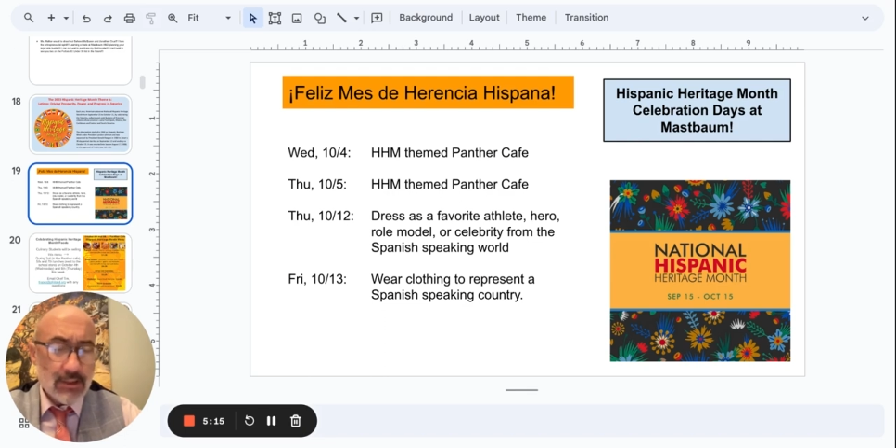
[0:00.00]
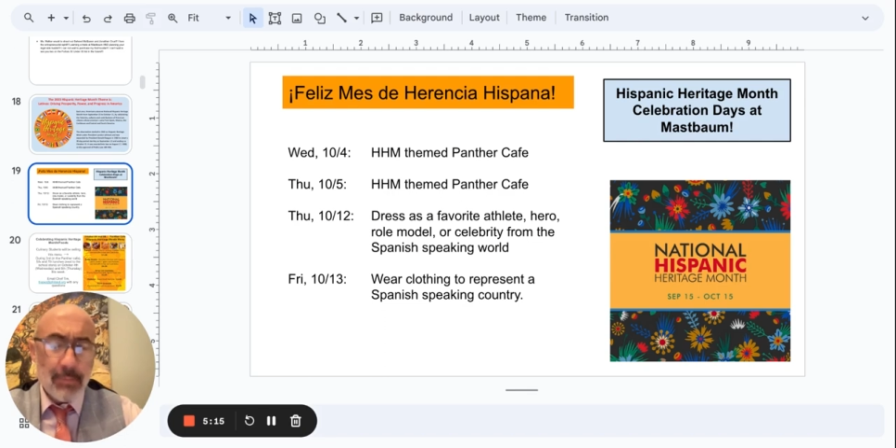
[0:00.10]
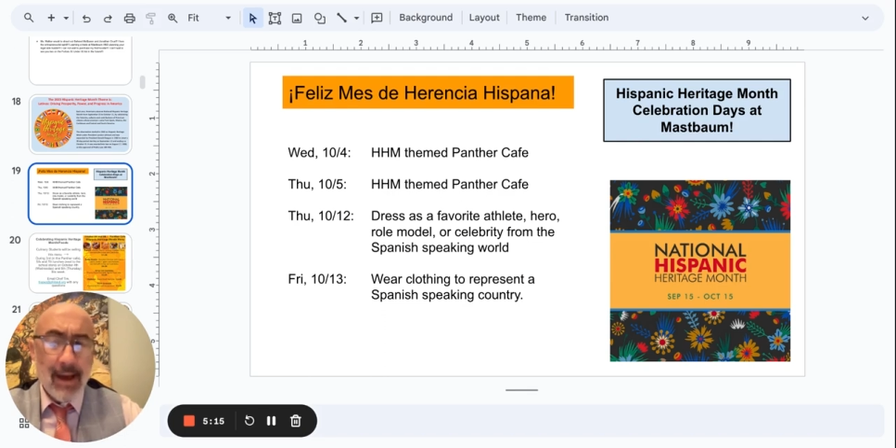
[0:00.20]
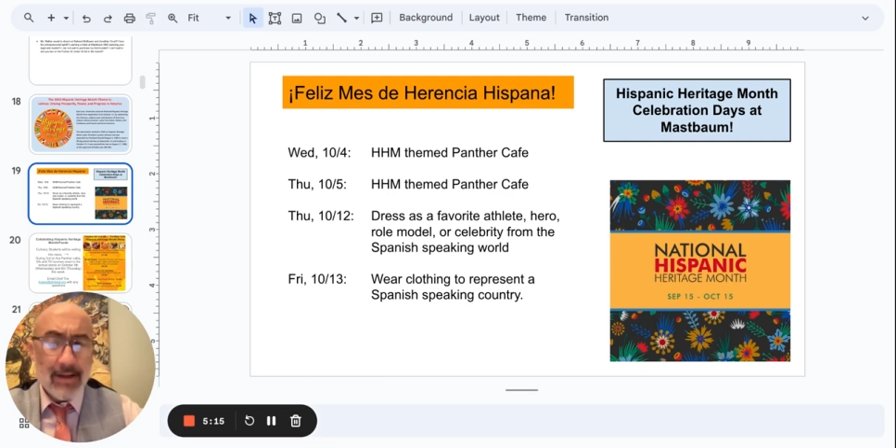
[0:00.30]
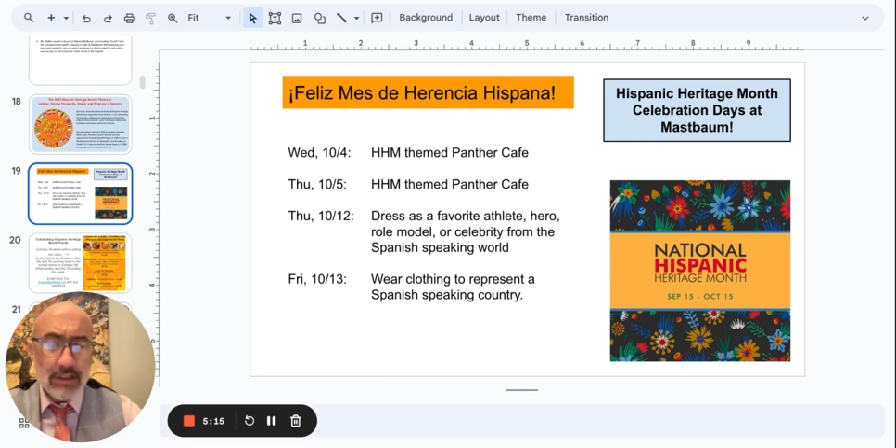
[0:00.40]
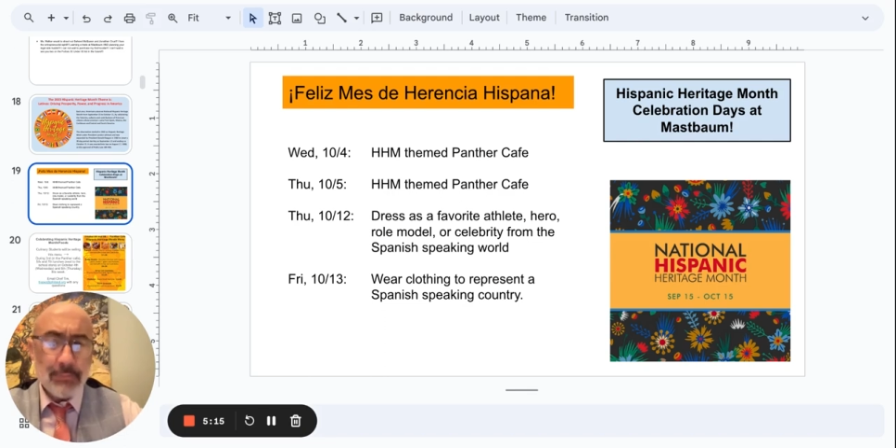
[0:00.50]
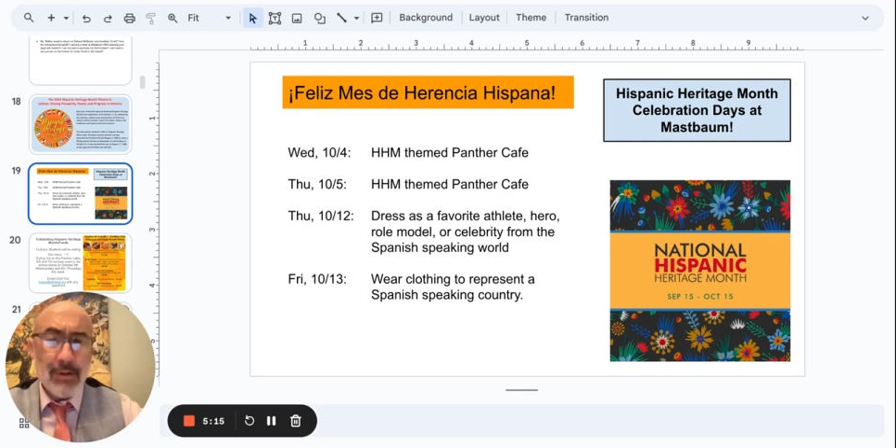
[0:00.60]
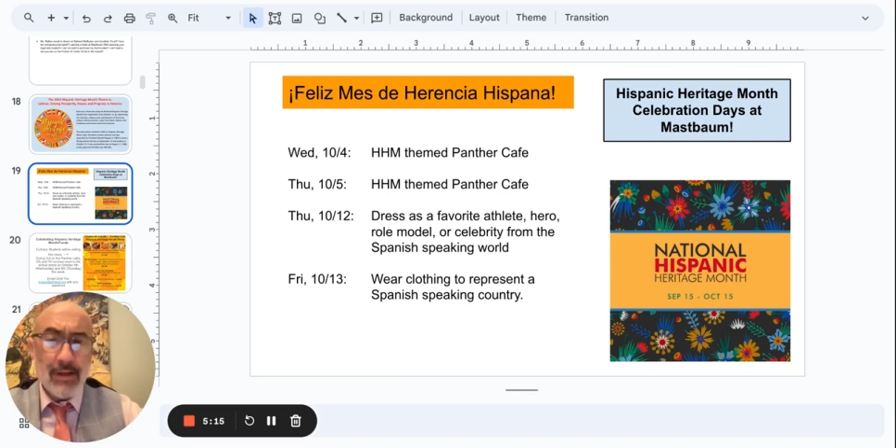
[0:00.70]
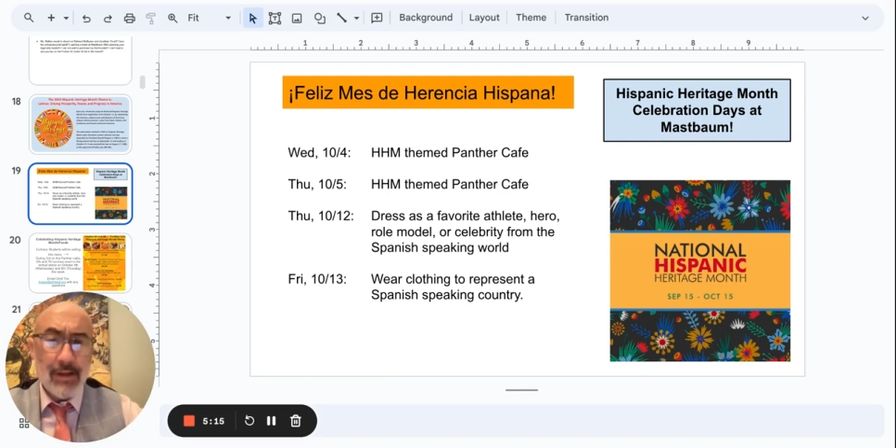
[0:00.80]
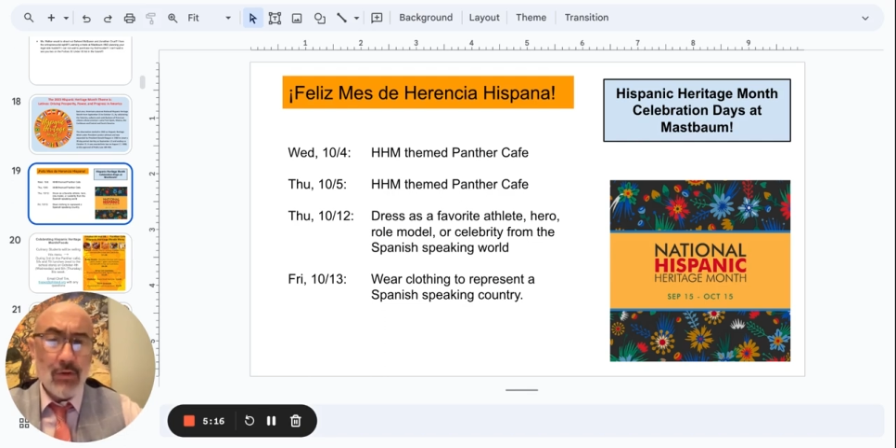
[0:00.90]
Spanish
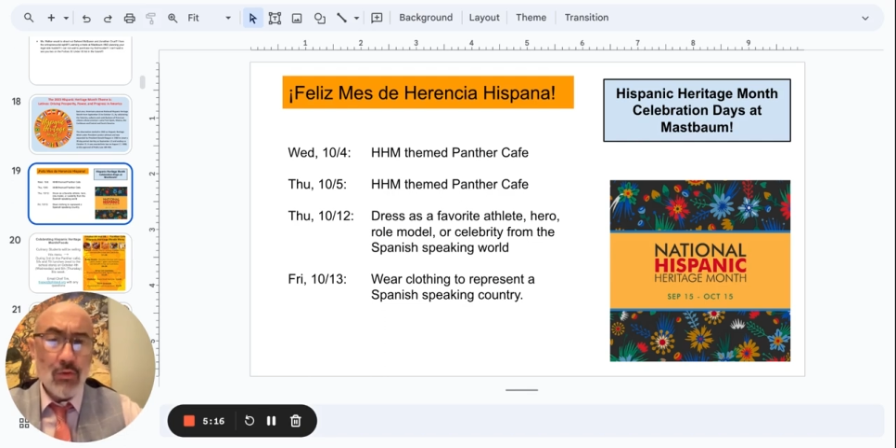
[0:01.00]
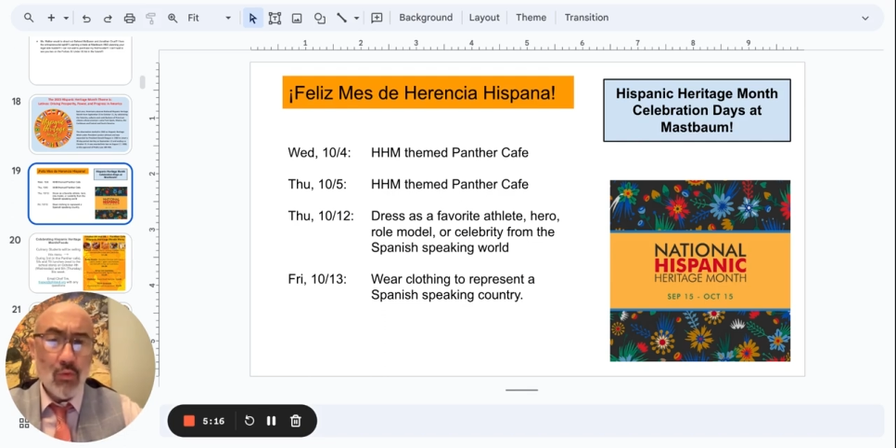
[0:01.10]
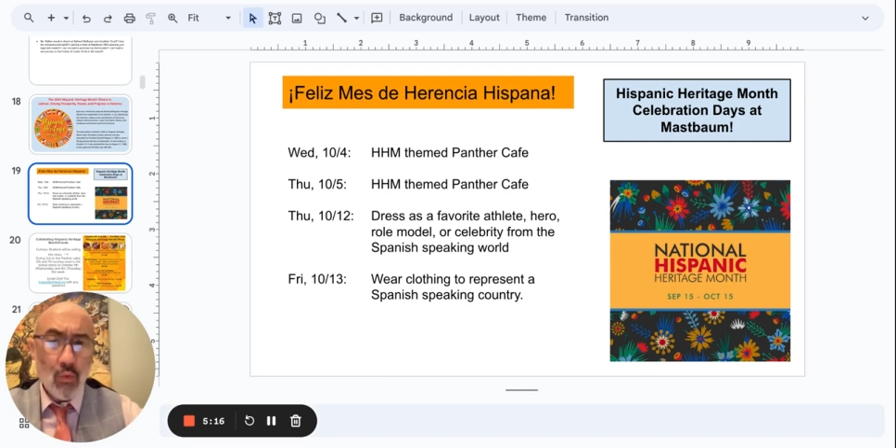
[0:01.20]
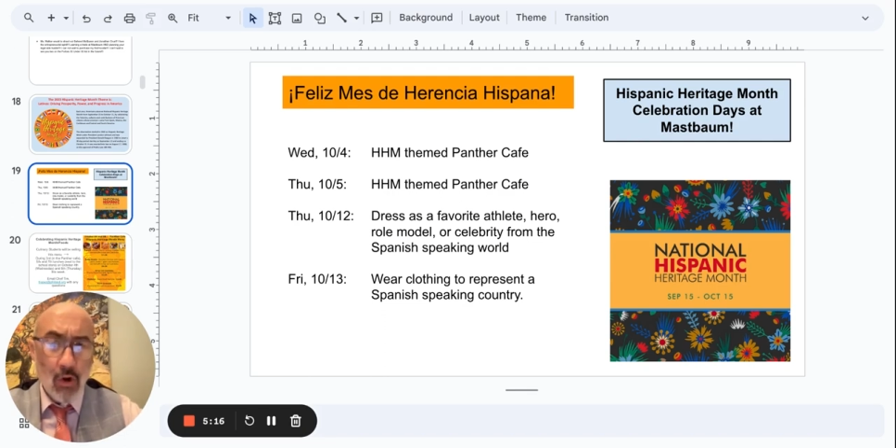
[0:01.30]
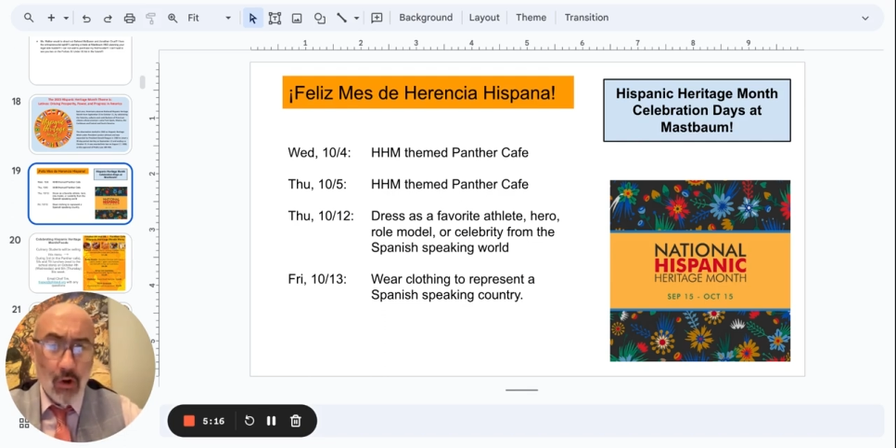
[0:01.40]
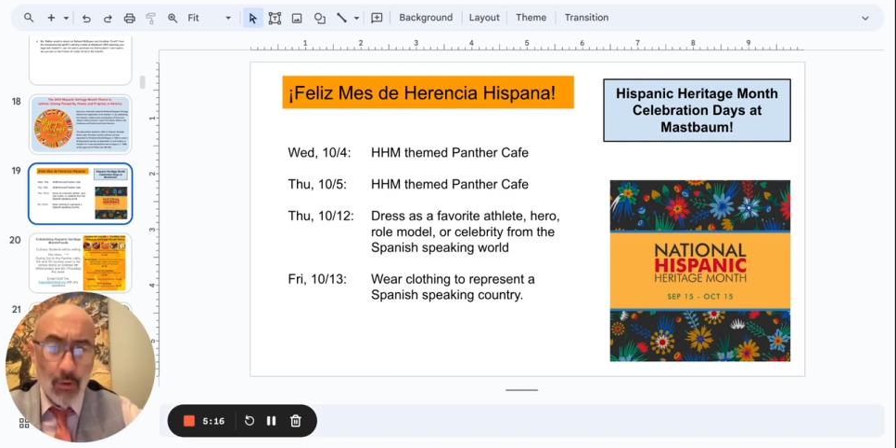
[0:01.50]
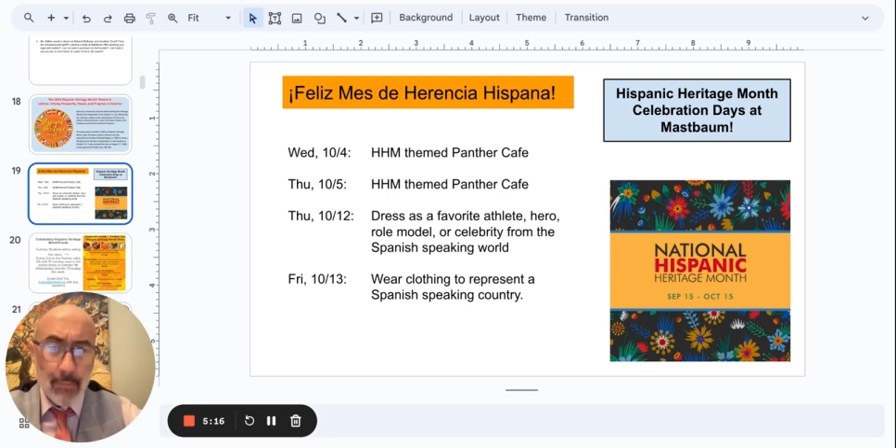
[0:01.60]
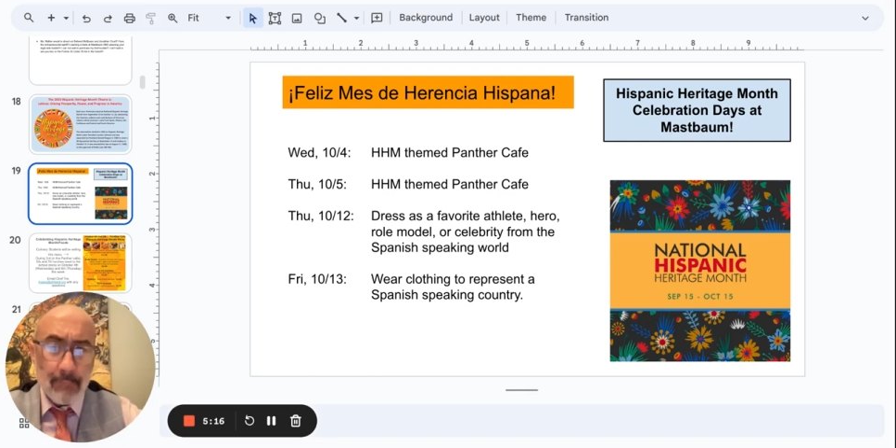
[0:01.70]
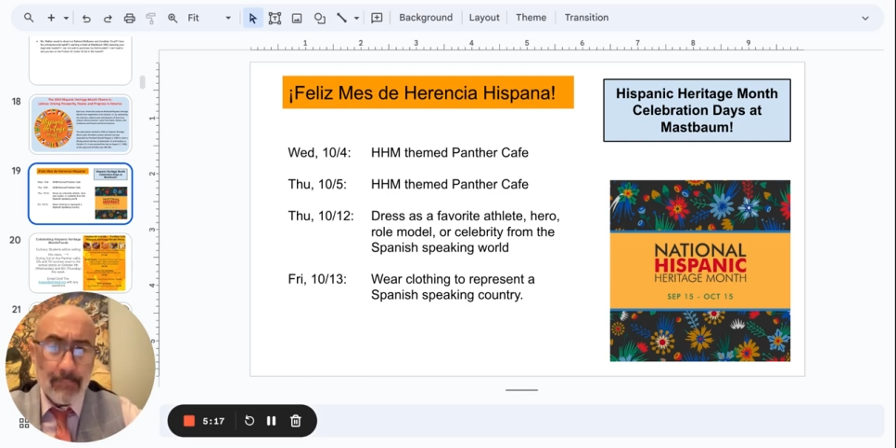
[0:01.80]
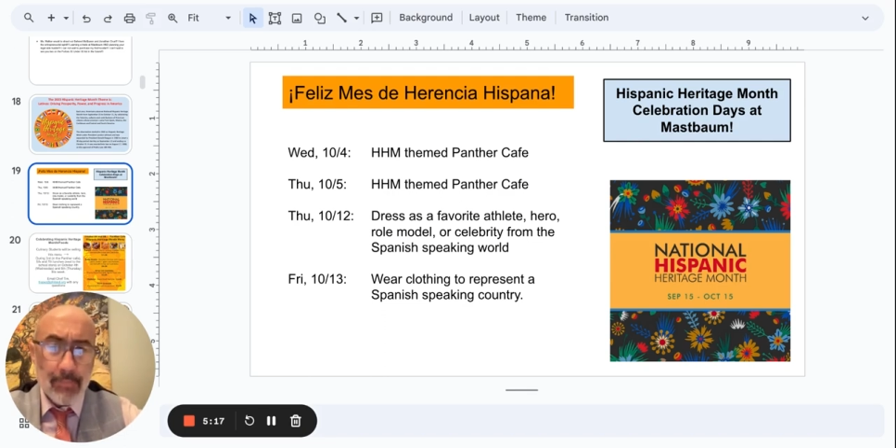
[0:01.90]
speaking world.